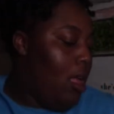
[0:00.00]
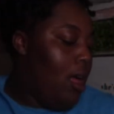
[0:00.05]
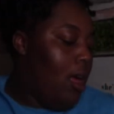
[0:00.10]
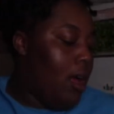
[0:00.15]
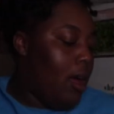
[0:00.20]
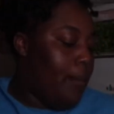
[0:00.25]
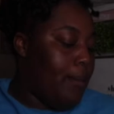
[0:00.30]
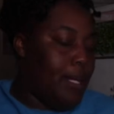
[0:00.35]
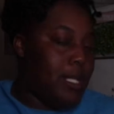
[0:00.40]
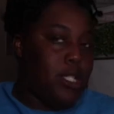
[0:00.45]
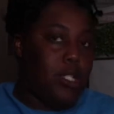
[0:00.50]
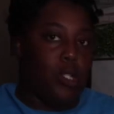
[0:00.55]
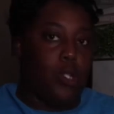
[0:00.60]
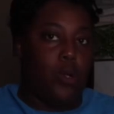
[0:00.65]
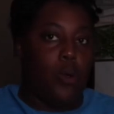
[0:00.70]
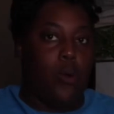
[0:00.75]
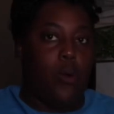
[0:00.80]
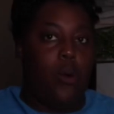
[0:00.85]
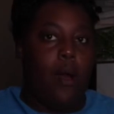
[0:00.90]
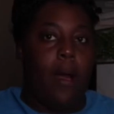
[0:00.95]
I'm about to
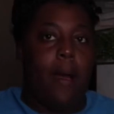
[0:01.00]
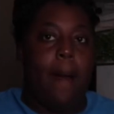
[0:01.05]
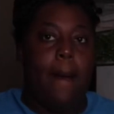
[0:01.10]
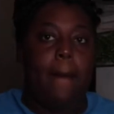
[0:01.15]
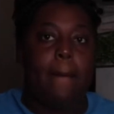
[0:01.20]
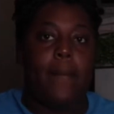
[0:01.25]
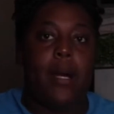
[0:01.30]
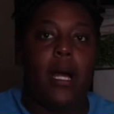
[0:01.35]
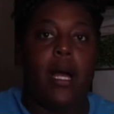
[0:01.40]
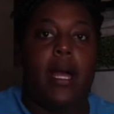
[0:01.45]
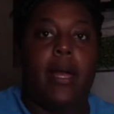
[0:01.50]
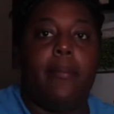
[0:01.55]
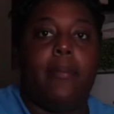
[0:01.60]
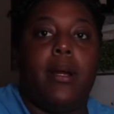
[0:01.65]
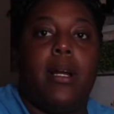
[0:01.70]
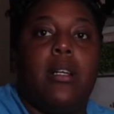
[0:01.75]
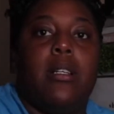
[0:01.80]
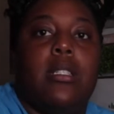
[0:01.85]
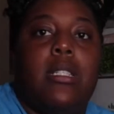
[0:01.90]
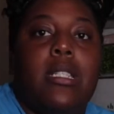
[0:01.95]
do my
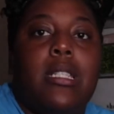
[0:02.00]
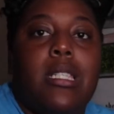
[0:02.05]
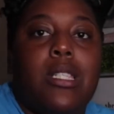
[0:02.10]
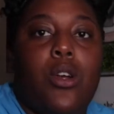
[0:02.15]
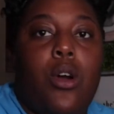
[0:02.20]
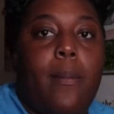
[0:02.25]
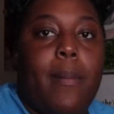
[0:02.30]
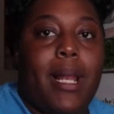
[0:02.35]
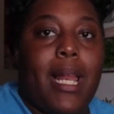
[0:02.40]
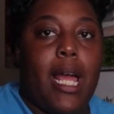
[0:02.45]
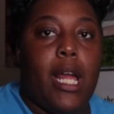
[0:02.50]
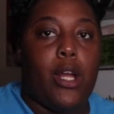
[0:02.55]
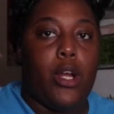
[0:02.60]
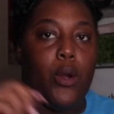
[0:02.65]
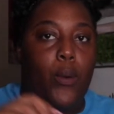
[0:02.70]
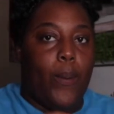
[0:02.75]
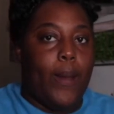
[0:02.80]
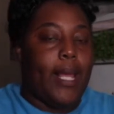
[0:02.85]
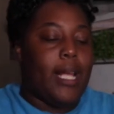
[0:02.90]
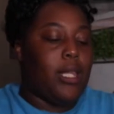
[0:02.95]
eyebrows. This is gonna be like a
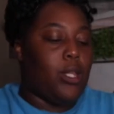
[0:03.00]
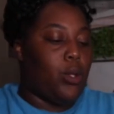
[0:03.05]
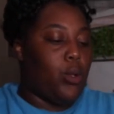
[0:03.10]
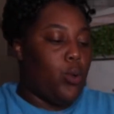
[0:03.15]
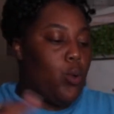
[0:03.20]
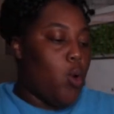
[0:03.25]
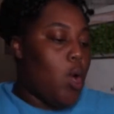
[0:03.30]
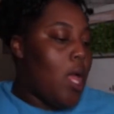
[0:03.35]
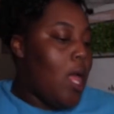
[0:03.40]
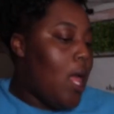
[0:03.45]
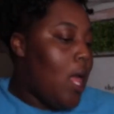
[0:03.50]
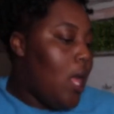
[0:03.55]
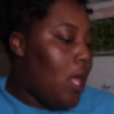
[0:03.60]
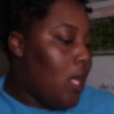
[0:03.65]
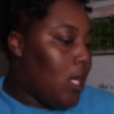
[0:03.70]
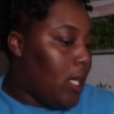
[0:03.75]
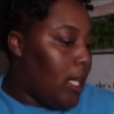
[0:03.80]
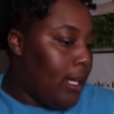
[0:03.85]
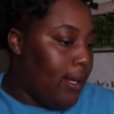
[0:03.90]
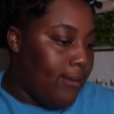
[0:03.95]
quick little
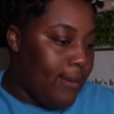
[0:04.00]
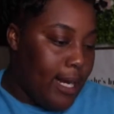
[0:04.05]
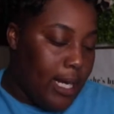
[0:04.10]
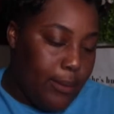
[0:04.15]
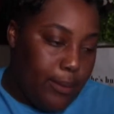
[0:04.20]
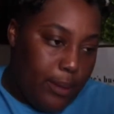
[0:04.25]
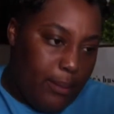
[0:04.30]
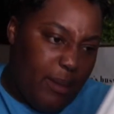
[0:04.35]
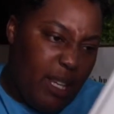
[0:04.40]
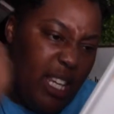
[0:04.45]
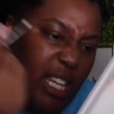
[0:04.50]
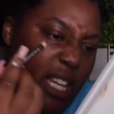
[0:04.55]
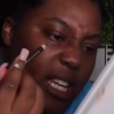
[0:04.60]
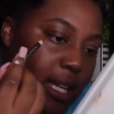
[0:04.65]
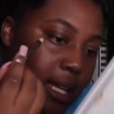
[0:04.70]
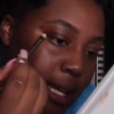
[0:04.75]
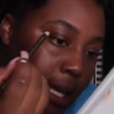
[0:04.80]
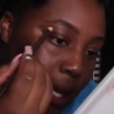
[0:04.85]
get ready with me.